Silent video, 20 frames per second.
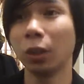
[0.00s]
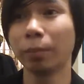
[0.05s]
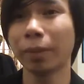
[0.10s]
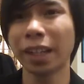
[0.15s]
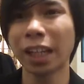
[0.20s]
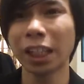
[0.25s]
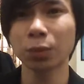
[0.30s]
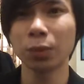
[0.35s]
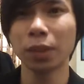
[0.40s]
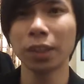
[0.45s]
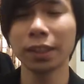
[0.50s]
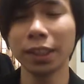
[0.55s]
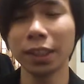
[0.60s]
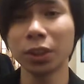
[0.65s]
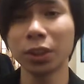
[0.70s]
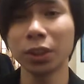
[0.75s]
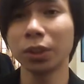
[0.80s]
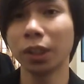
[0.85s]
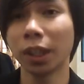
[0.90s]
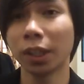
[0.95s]
you might as well
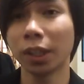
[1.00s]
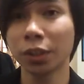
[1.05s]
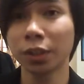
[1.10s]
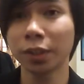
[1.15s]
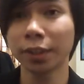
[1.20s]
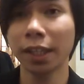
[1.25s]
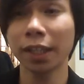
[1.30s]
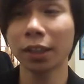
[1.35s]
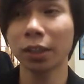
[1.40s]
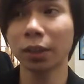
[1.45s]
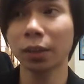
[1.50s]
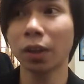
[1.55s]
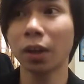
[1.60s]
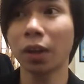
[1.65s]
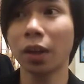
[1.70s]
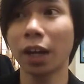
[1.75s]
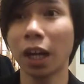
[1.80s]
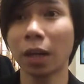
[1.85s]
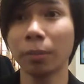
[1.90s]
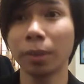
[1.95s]
need to understand their
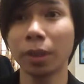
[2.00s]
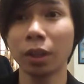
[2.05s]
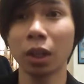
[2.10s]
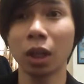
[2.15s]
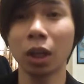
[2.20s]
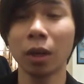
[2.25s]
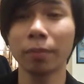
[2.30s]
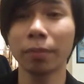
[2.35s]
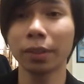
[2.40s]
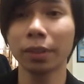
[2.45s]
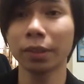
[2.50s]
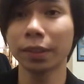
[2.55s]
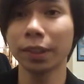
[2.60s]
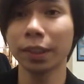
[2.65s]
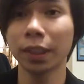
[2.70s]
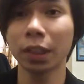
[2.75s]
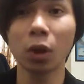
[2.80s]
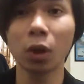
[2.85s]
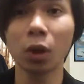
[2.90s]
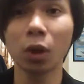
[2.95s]
law and become
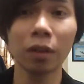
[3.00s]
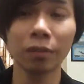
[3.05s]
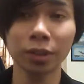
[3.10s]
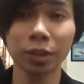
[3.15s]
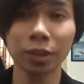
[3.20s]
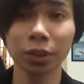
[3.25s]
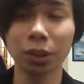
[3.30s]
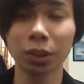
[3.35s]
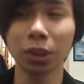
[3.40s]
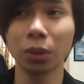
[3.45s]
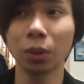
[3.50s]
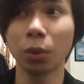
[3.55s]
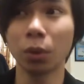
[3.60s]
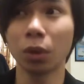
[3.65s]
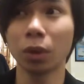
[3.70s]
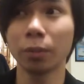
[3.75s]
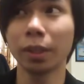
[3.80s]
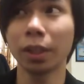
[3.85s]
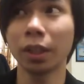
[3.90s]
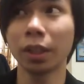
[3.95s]
their officer,
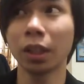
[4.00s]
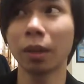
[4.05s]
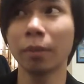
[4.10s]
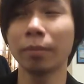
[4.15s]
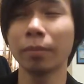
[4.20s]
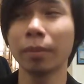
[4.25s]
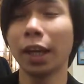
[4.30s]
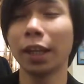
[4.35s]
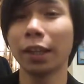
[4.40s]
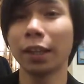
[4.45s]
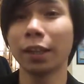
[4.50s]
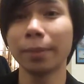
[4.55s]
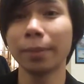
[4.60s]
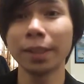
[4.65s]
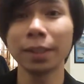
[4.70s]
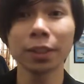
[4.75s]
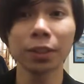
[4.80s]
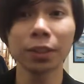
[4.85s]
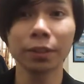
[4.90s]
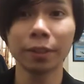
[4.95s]
or become an
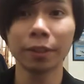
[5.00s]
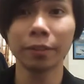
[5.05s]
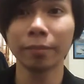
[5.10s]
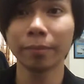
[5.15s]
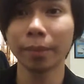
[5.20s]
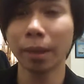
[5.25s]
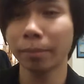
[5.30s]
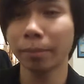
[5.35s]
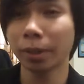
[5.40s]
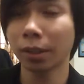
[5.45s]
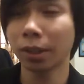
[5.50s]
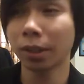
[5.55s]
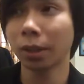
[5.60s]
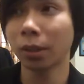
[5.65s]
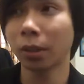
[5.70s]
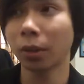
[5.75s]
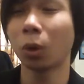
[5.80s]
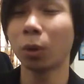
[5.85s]
administrative member,